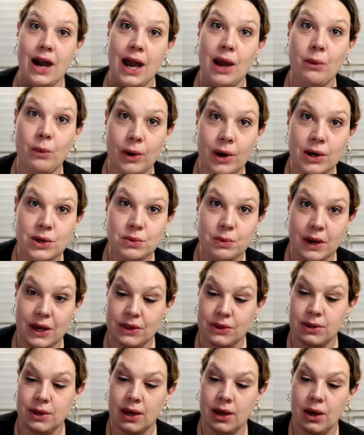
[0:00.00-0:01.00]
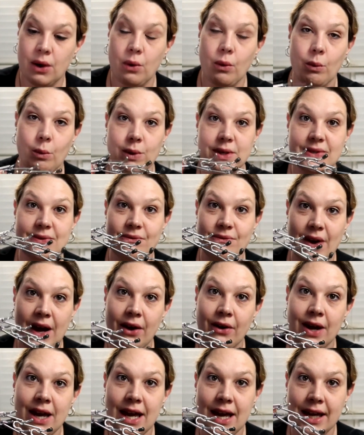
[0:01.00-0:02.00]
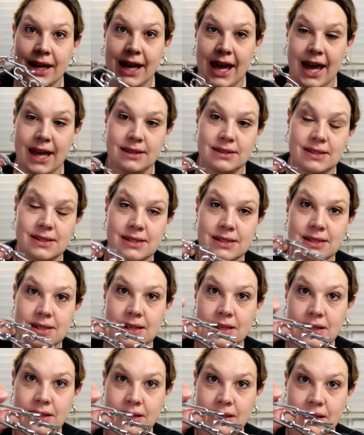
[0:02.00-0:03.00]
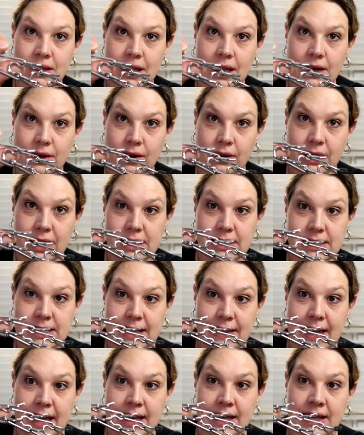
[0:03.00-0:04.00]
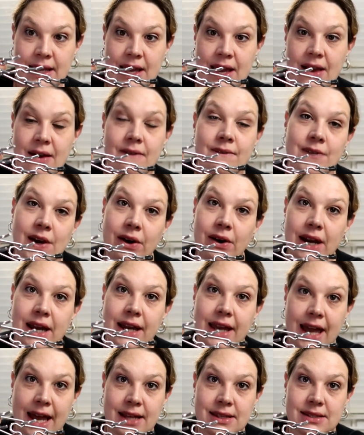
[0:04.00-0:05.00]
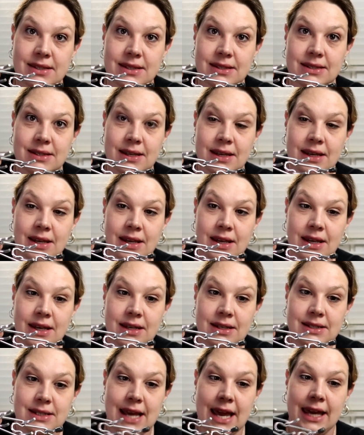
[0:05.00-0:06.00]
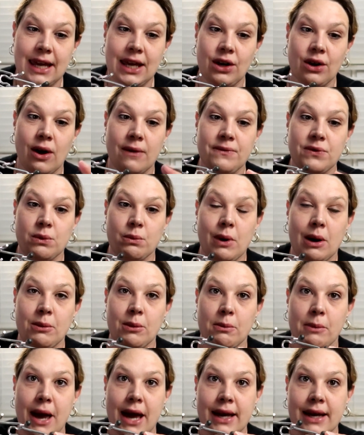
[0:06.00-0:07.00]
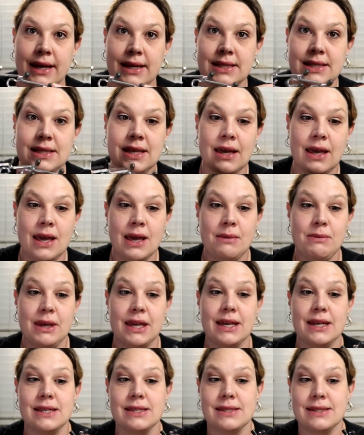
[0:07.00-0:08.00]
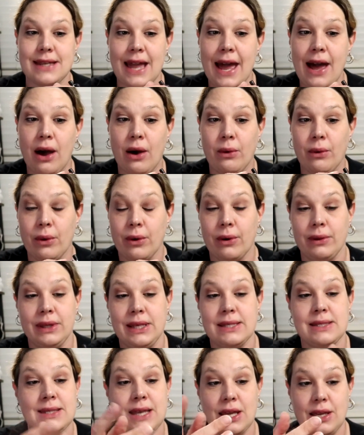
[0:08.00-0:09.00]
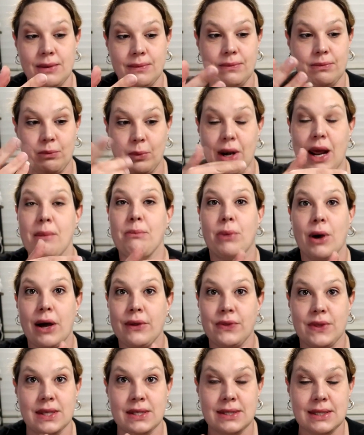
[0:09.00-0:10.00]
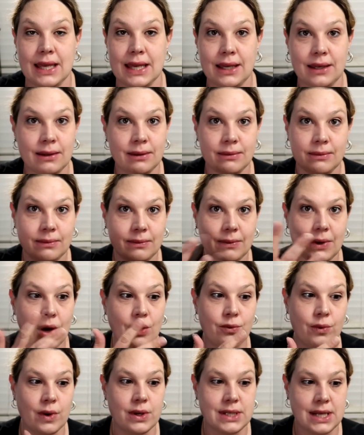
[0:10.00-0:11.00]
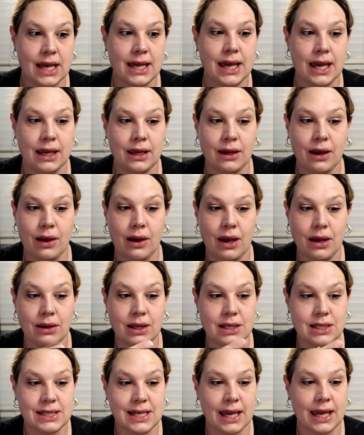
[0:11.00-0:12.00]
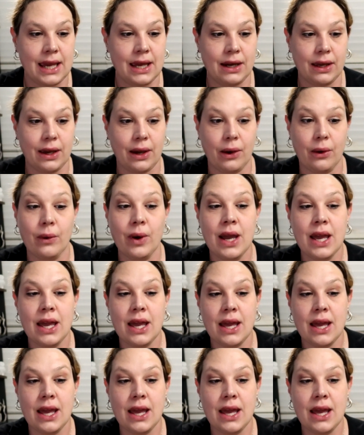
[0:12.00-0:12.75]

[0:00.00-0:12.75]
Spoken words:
I worked with was very against, I don't know, can you see that? Very against taking off the rubber backings, because now, or at least when I bought this like over a decade ago,